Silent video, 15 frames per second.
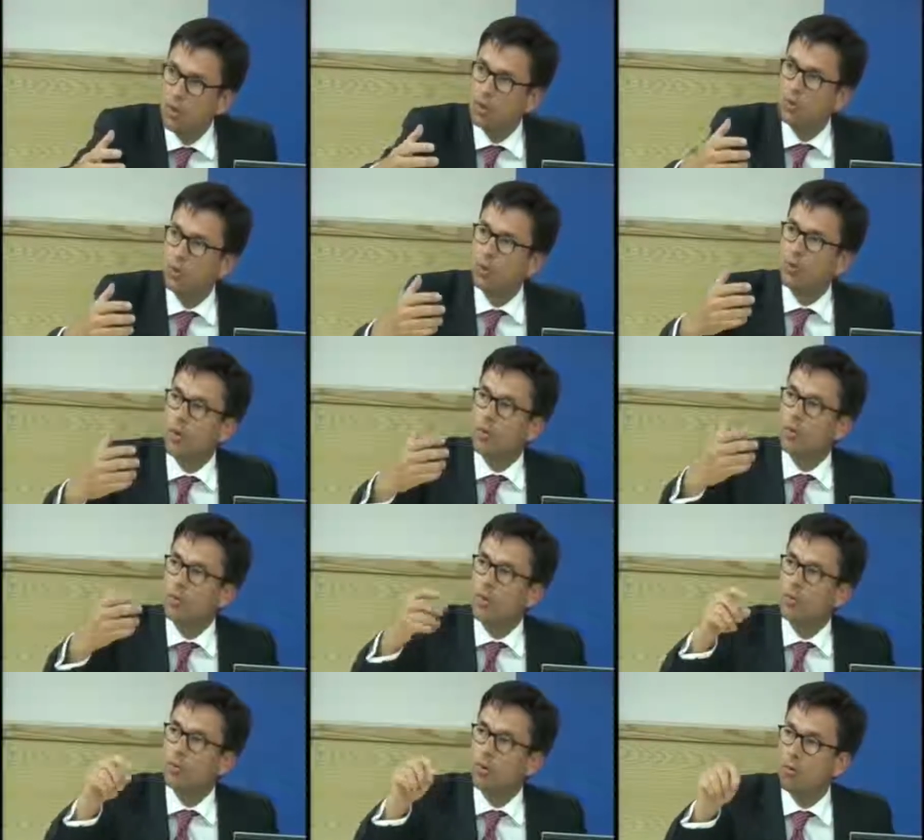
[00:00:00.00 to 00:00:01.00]
to put on the
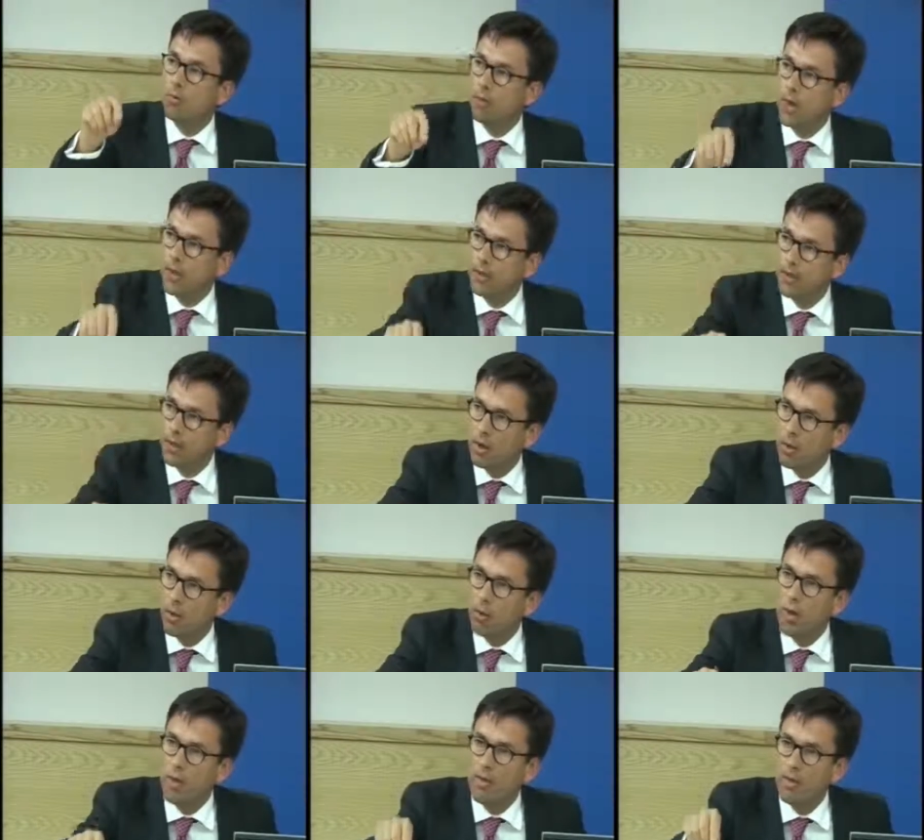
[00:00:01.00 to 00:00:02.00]
table right now
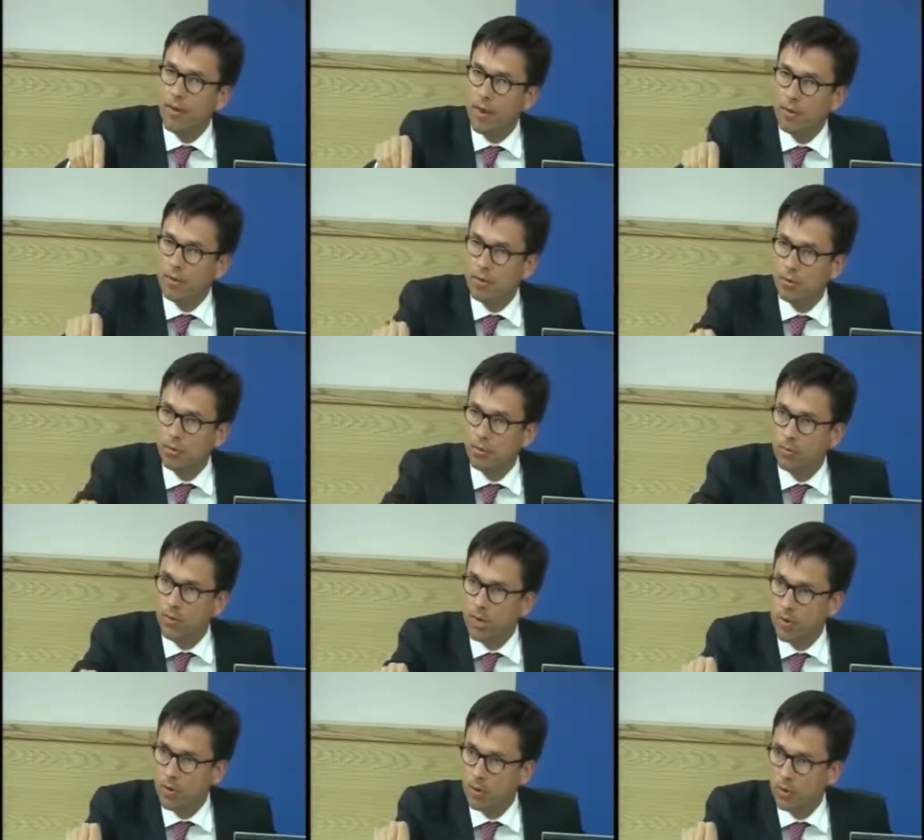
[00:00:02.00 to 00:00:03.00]
1,000
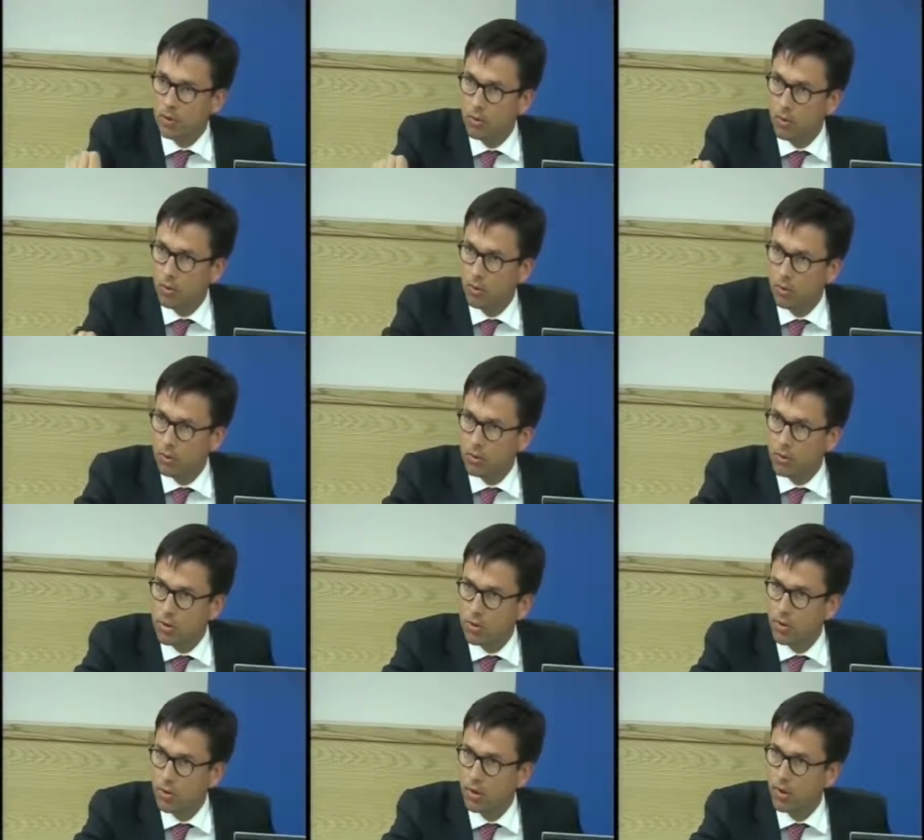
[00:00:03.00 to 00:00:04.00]
billion
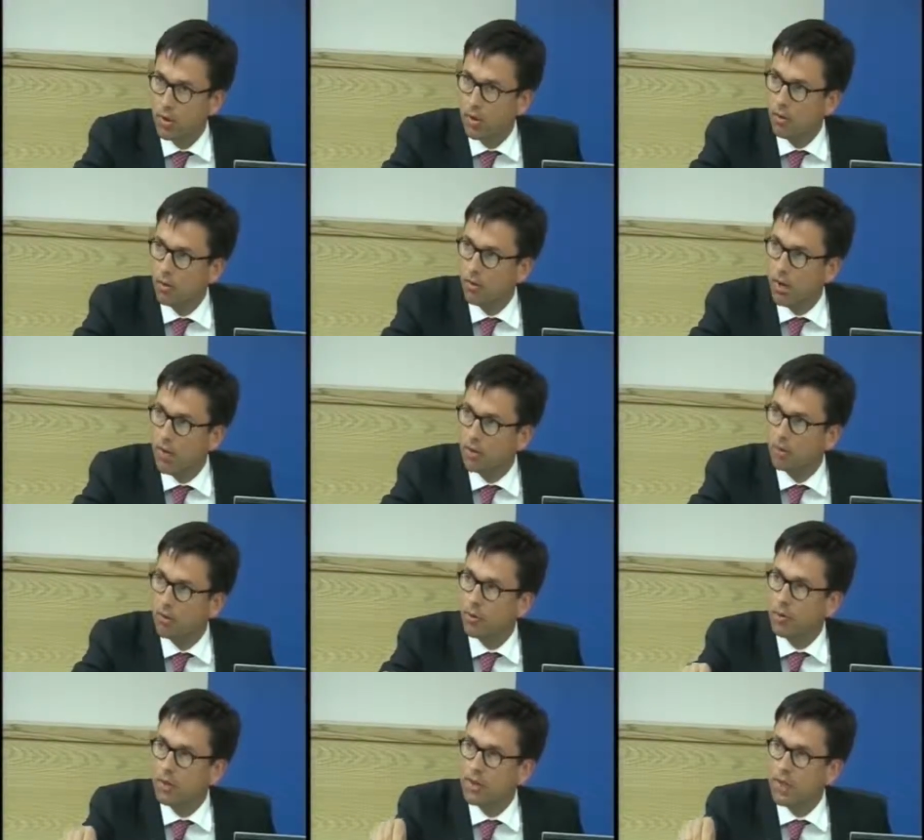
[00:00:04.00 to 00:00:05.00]
euros, right,
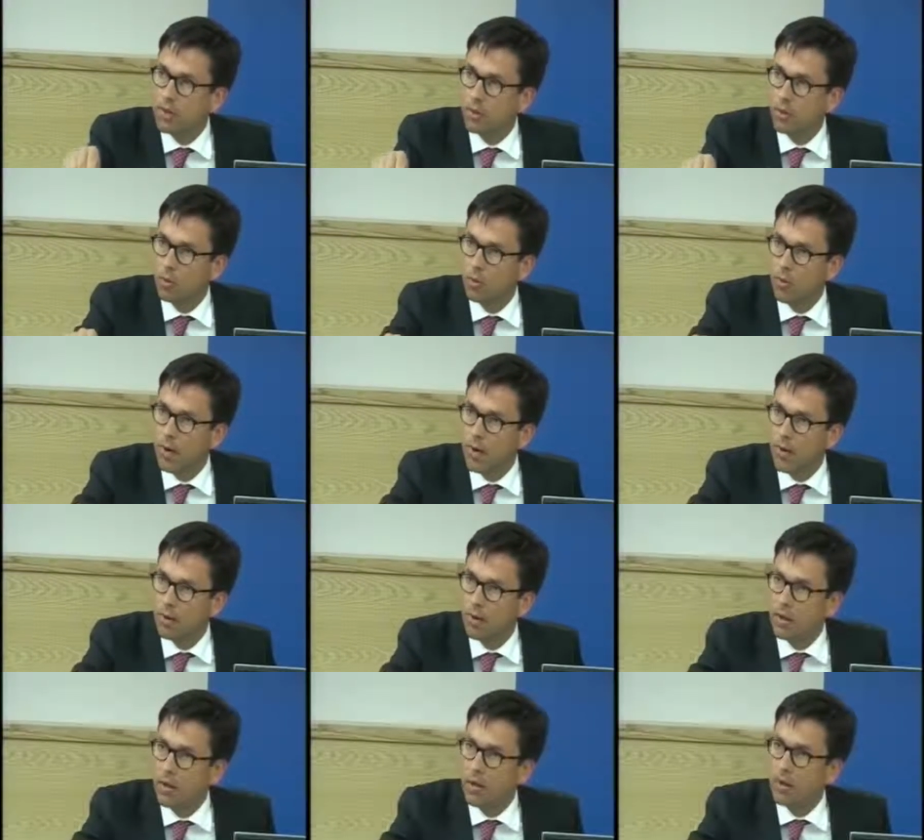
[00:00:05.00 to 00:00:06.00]
for a 10-year
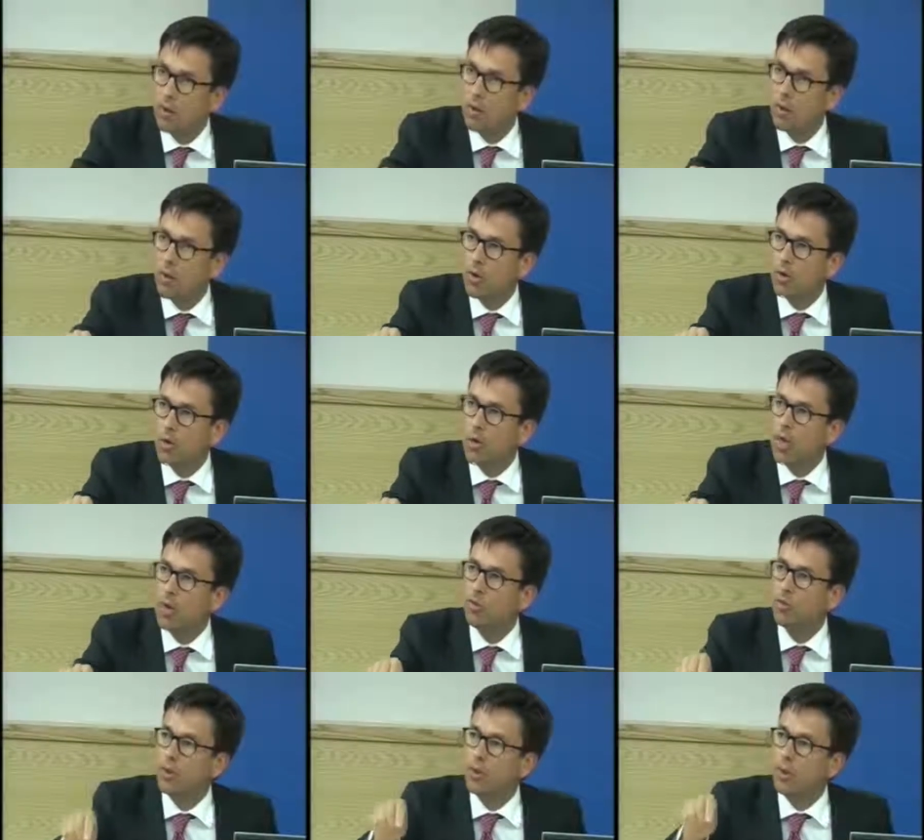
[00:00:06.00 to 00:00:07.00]
plan. Come on,
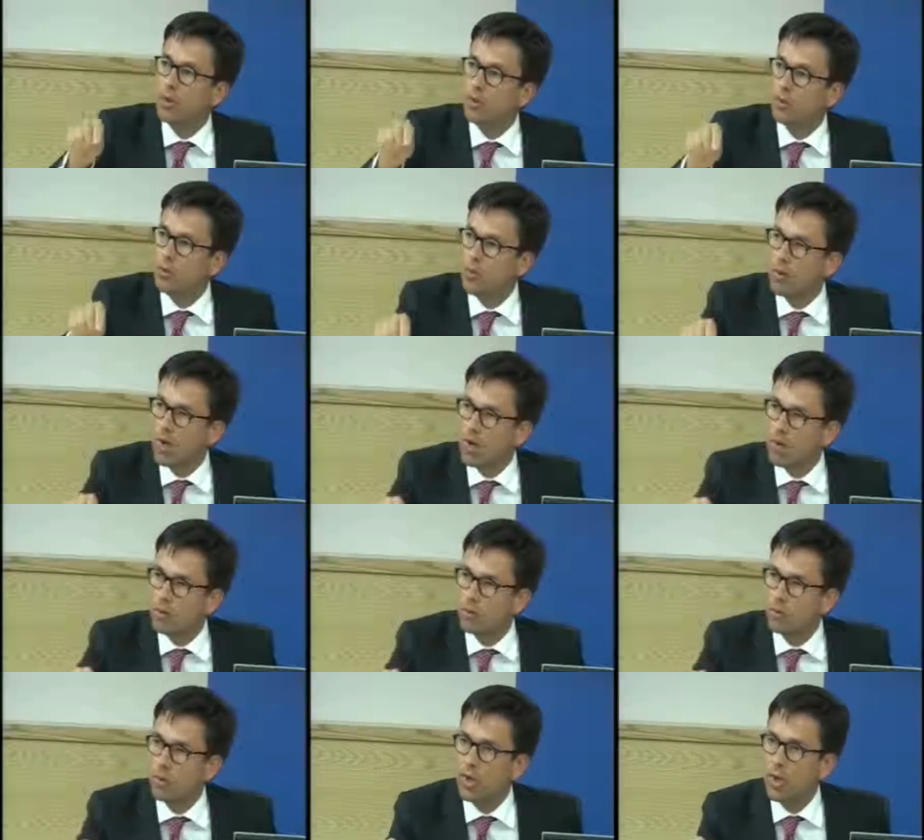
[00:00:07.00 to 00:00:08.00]
if we can't do
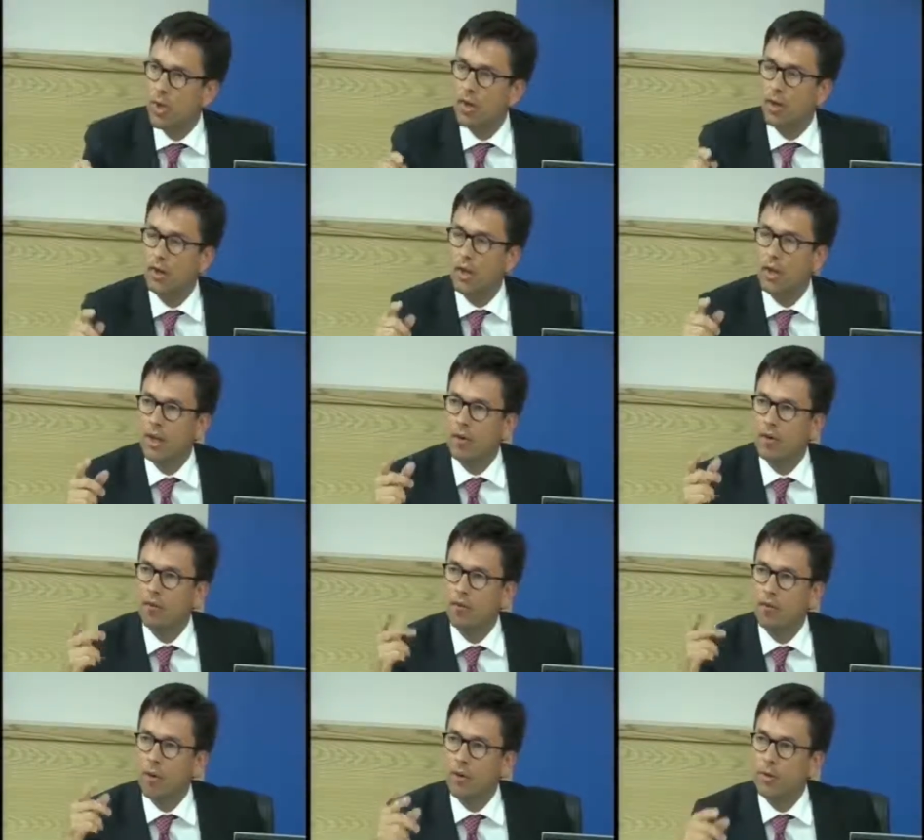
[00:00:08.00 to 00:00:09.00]
that, we are a
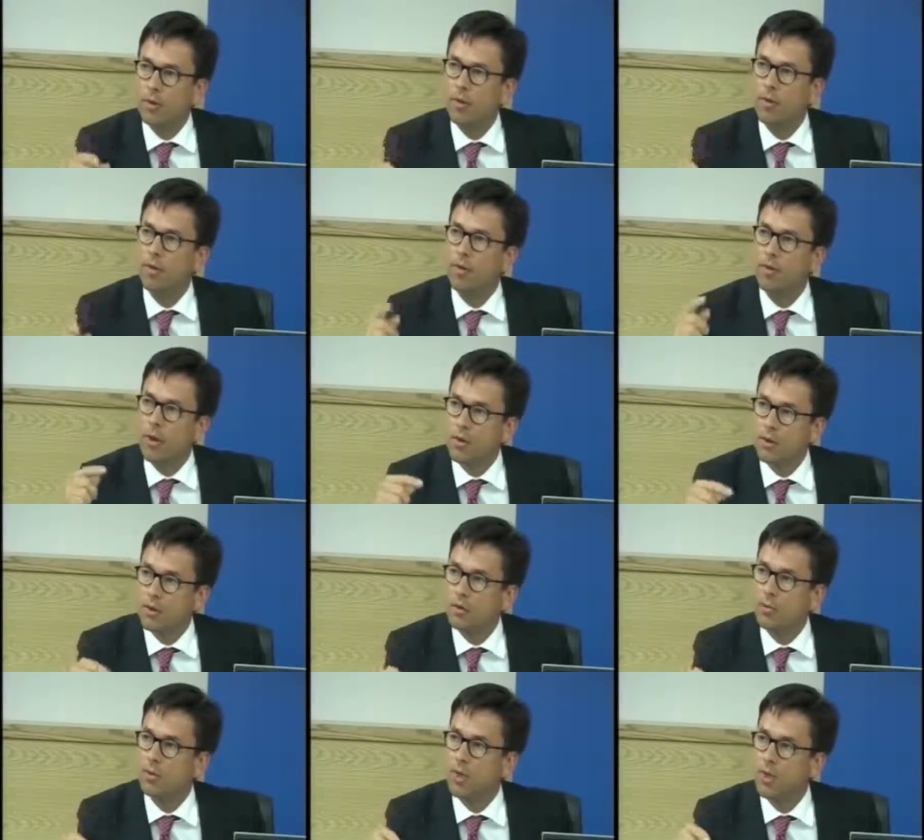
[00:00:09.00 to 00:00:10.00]

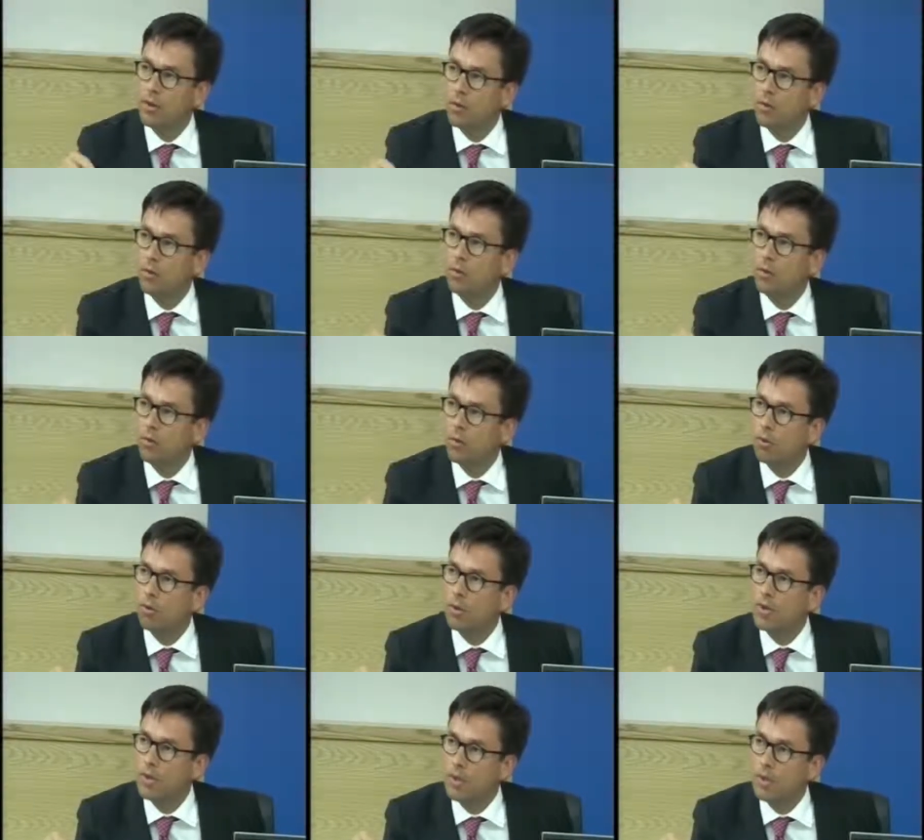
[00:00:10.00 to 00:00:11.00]
14,000 billion euro
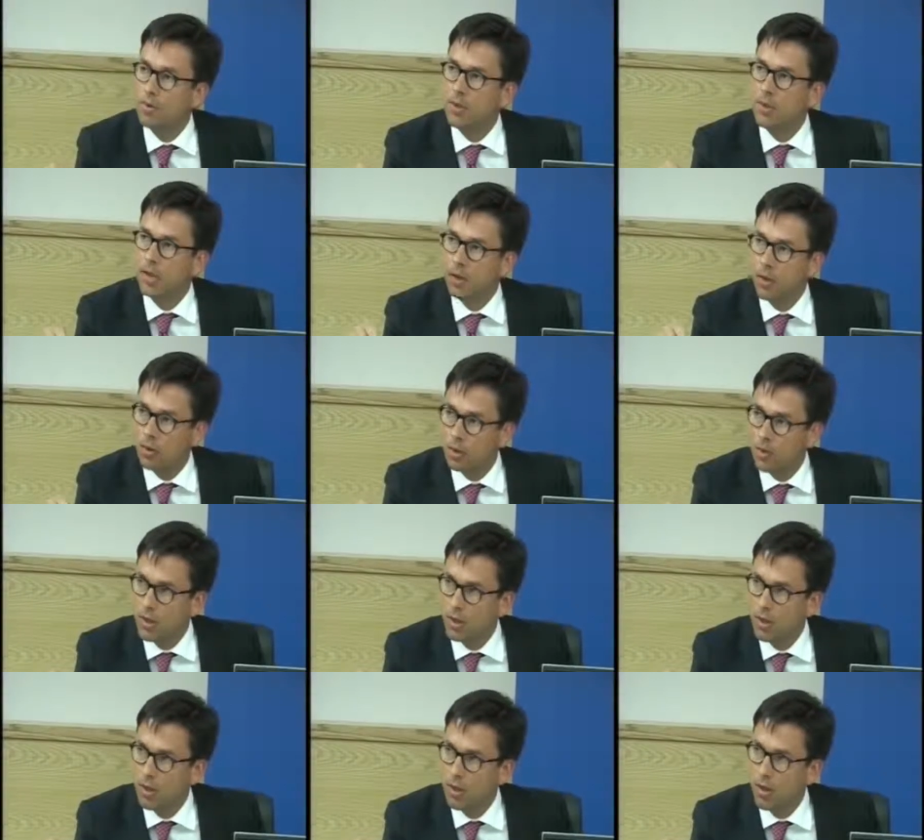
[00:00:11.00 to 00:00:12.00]
GDP
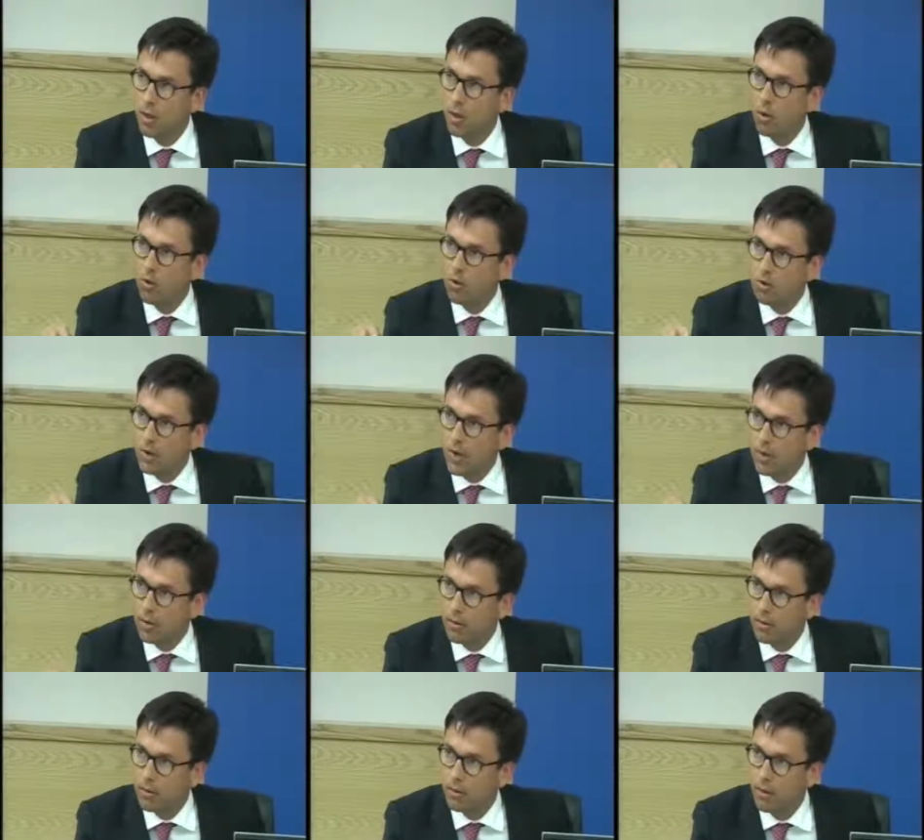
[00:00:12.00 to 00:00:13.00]
economy
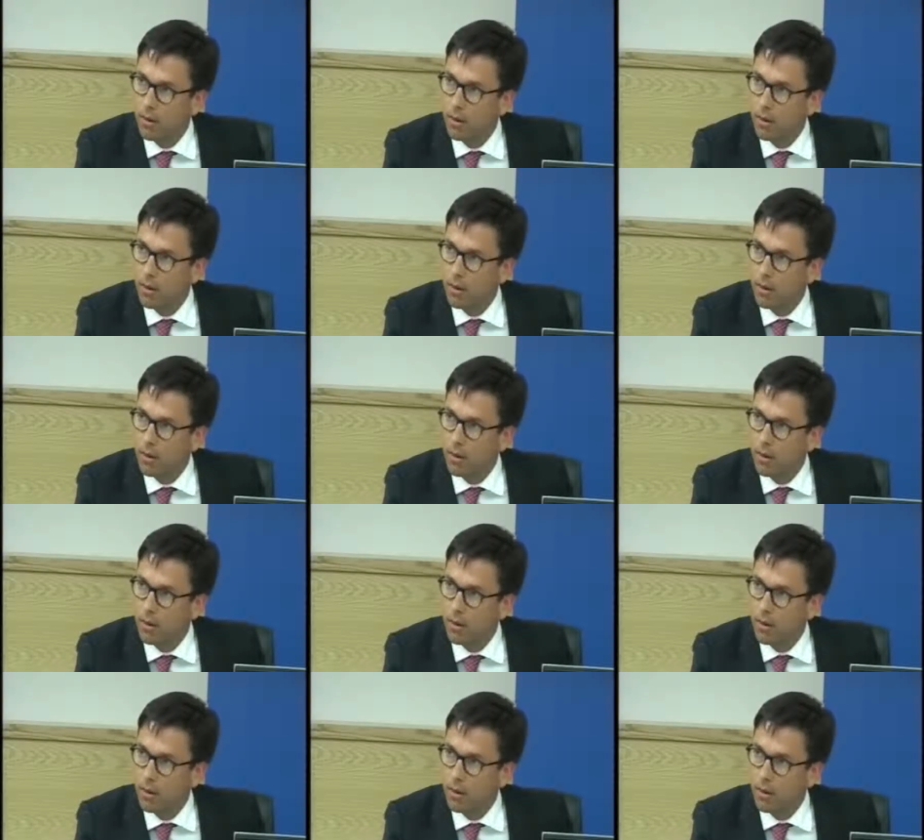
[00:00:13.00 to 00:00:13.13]
altogether.